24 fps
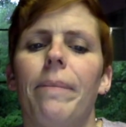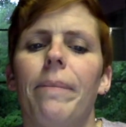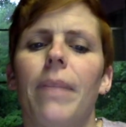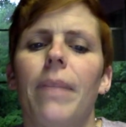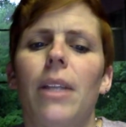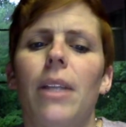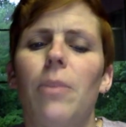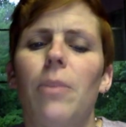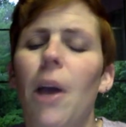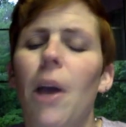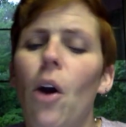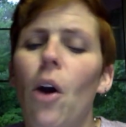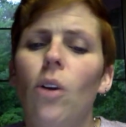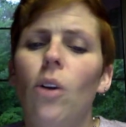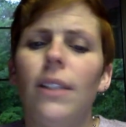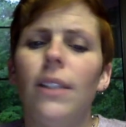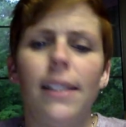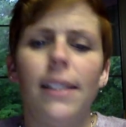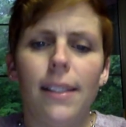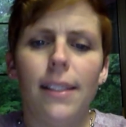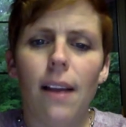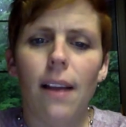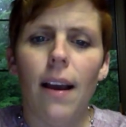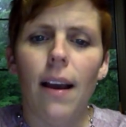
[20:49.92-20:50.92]
as my
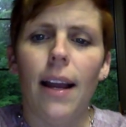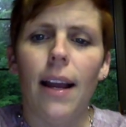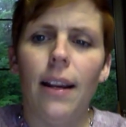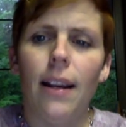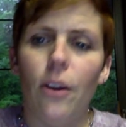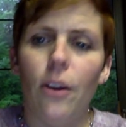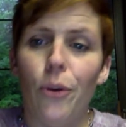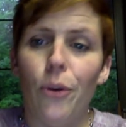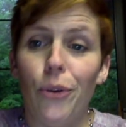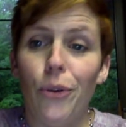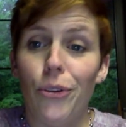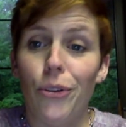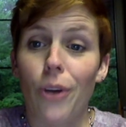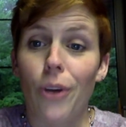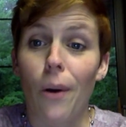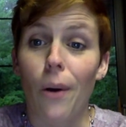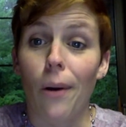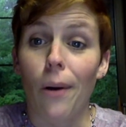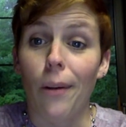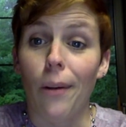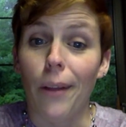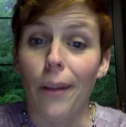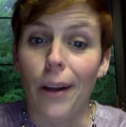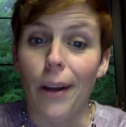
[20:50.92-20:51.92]
oldest son, who you saw
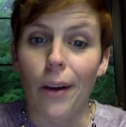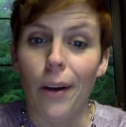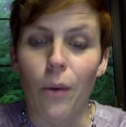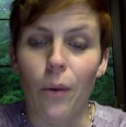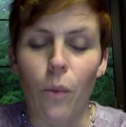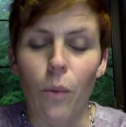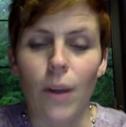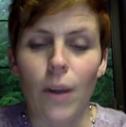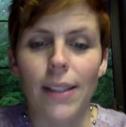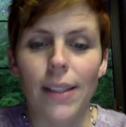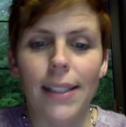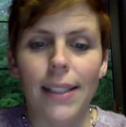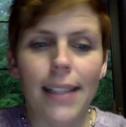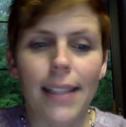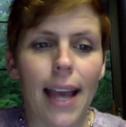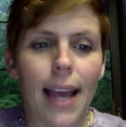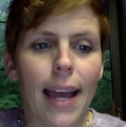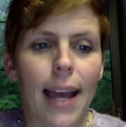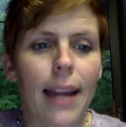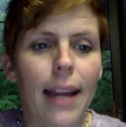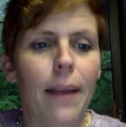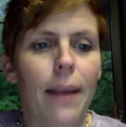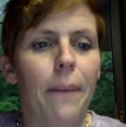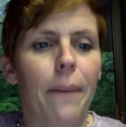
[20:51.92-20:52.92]
earlier, once
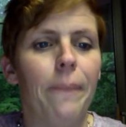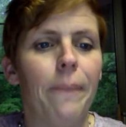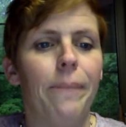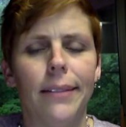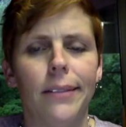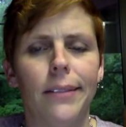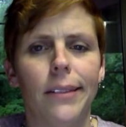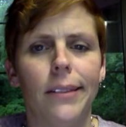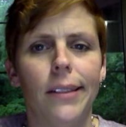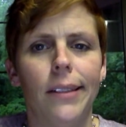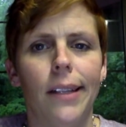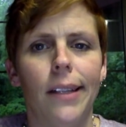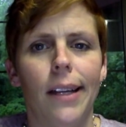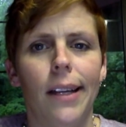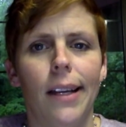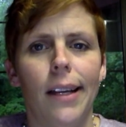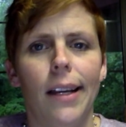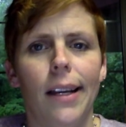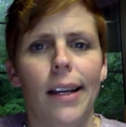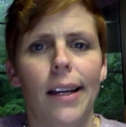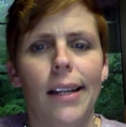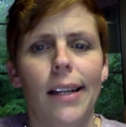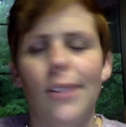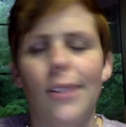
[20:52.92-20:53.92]
said,
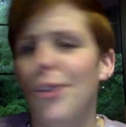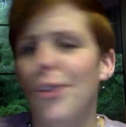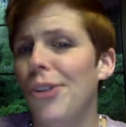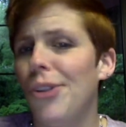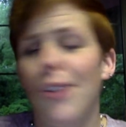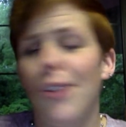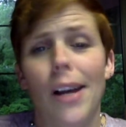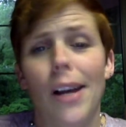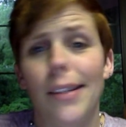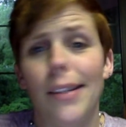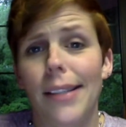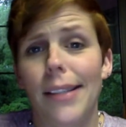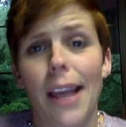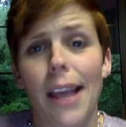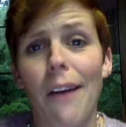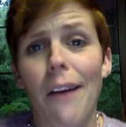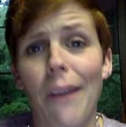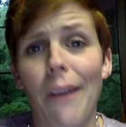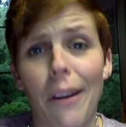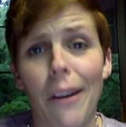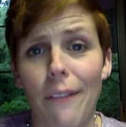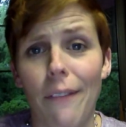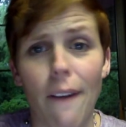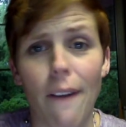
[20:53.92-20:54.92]
it's just not
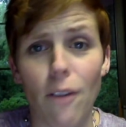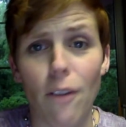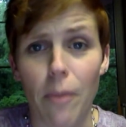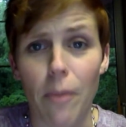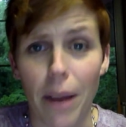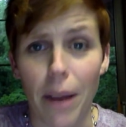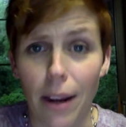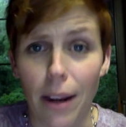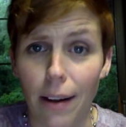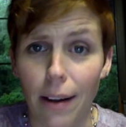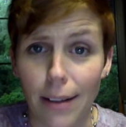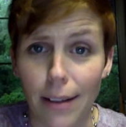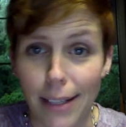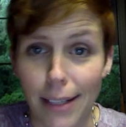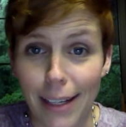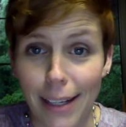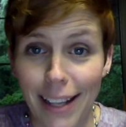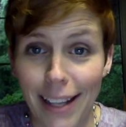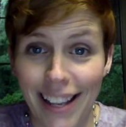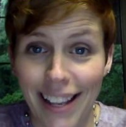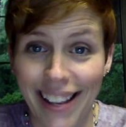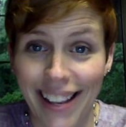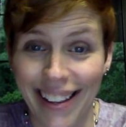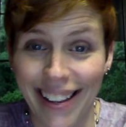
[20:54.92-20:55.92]
scary if everybody does
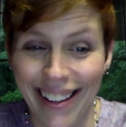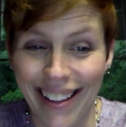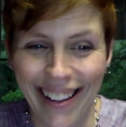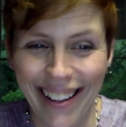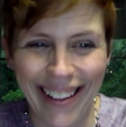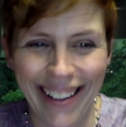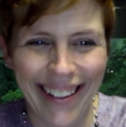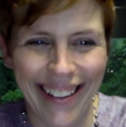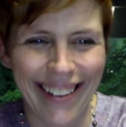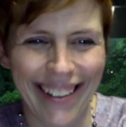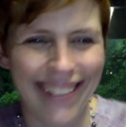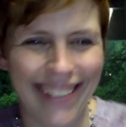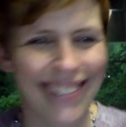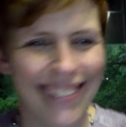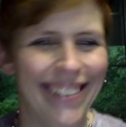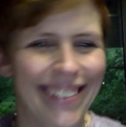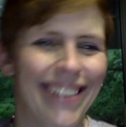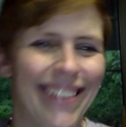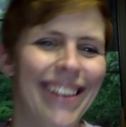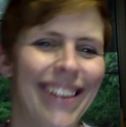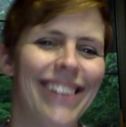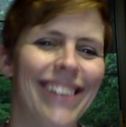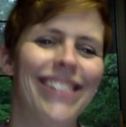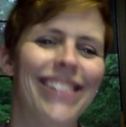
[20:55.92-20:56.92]
it.
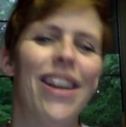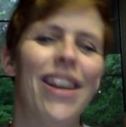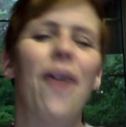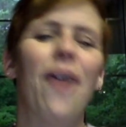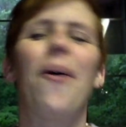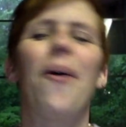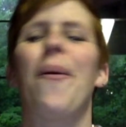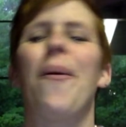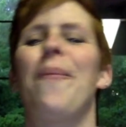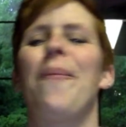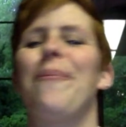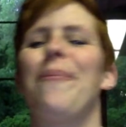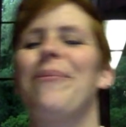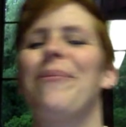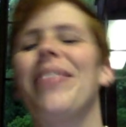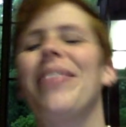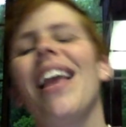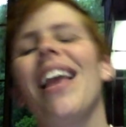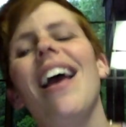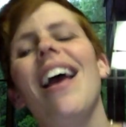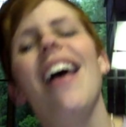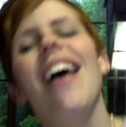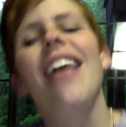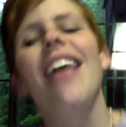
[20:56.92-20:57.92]
So
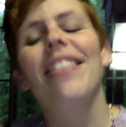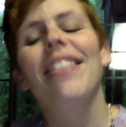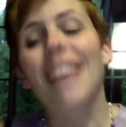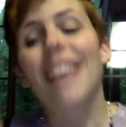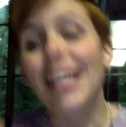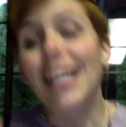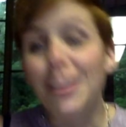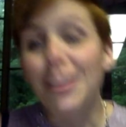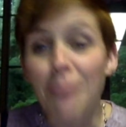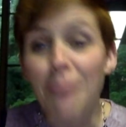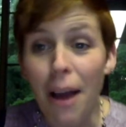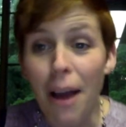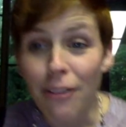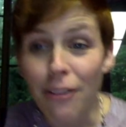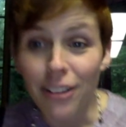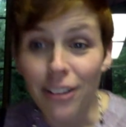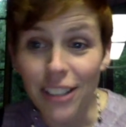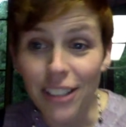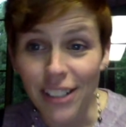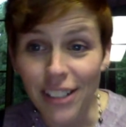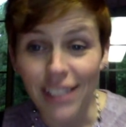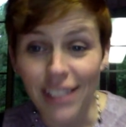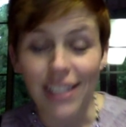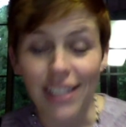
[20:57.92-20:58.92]
that's my
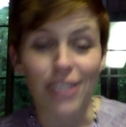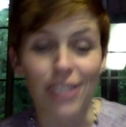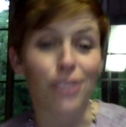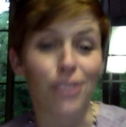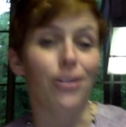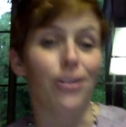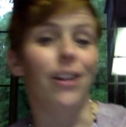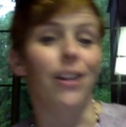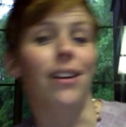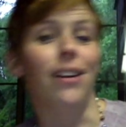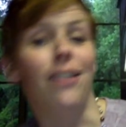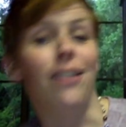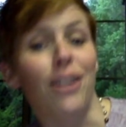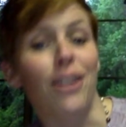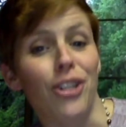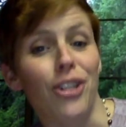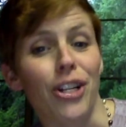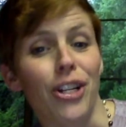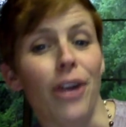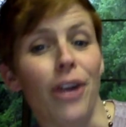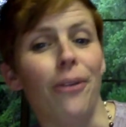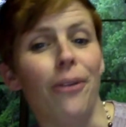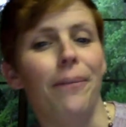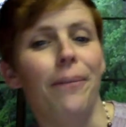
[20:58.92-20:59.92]
religious history in a
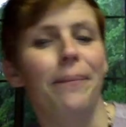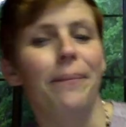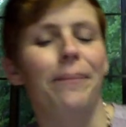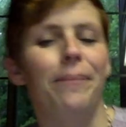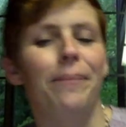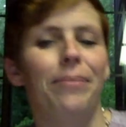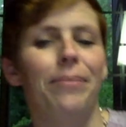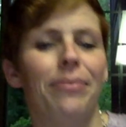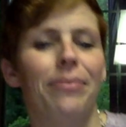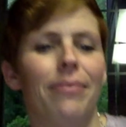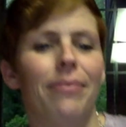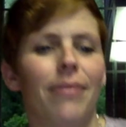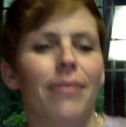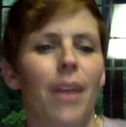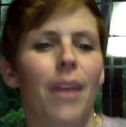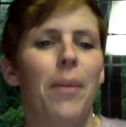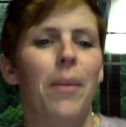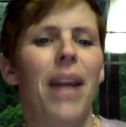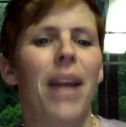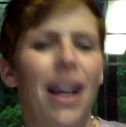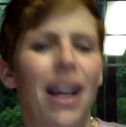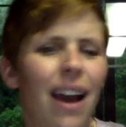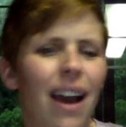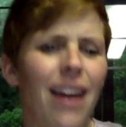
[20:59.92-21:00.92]
nutshell. I
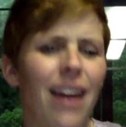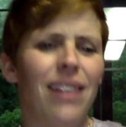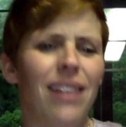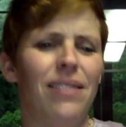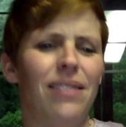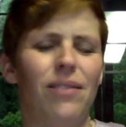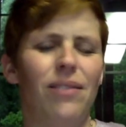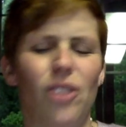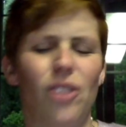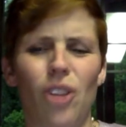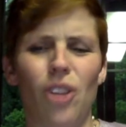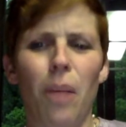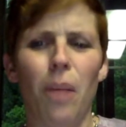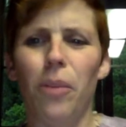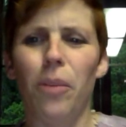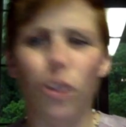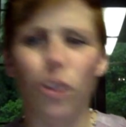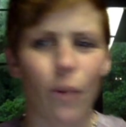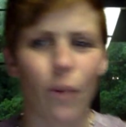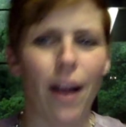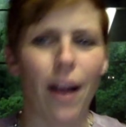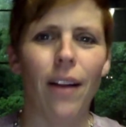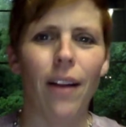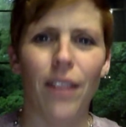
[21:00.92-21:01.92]
mean, I kind of stumbled
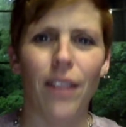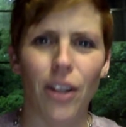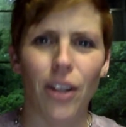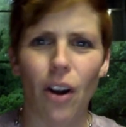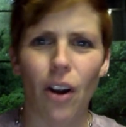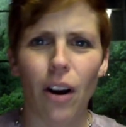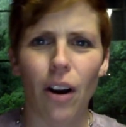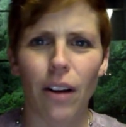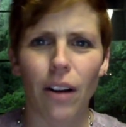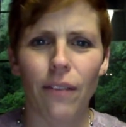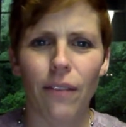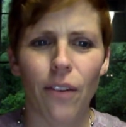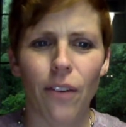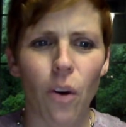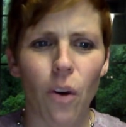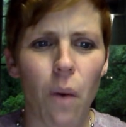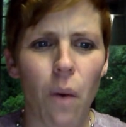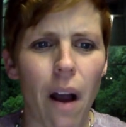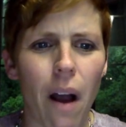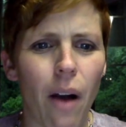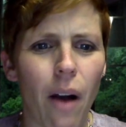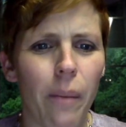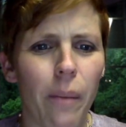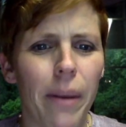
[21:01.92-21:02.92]
around in the dark for a
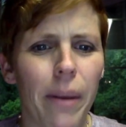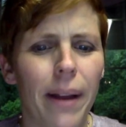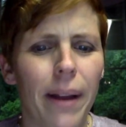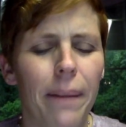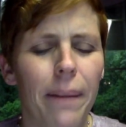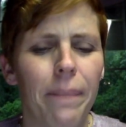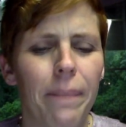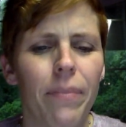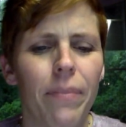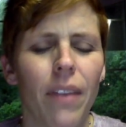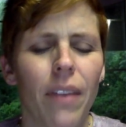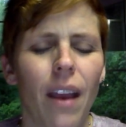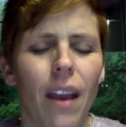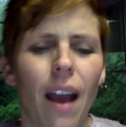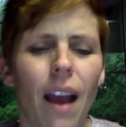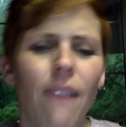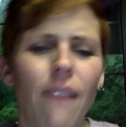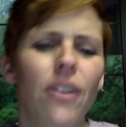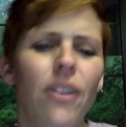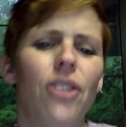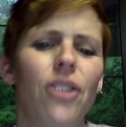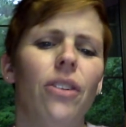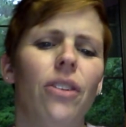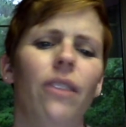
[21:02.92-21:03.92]
while, but I
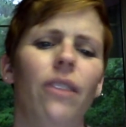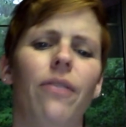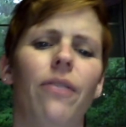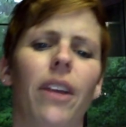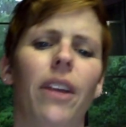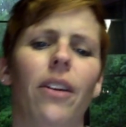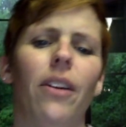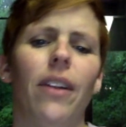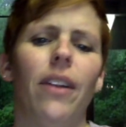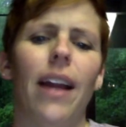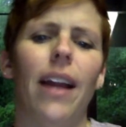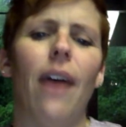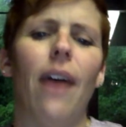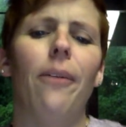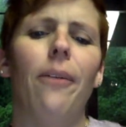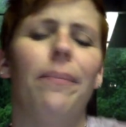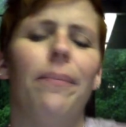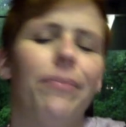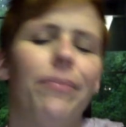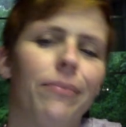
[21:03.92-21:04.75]
eventually figured it out.